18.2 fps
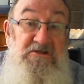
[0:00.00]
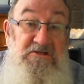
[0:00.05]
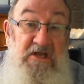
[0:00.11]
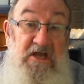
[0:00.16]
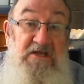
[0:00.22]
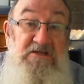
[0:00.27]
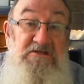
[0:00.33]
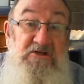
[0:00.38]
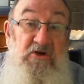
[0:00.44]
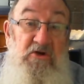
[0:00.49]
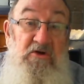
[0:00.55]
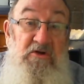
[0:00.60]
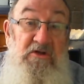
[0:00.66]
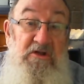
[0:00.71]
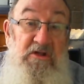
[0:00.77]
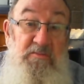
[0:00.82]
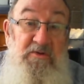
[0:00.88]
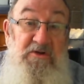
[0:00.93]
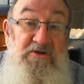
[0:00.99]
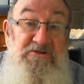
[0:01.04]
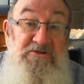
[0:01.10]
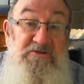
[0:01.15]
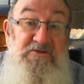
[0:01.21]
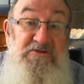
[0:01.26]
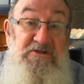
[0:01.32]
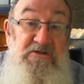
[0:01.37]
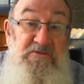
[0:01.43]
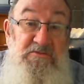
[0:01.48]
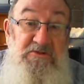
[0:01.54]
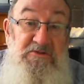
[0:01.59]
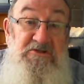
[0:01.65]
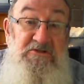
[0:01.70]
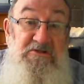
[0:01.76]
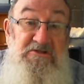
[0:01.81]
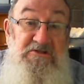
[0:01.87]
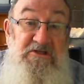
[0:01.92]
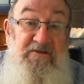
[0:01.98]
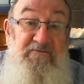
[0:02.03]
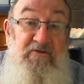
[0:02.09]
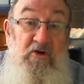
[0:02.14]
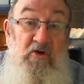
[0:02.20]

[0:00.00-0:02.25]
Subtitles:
has gone, the apostles, the missionaries have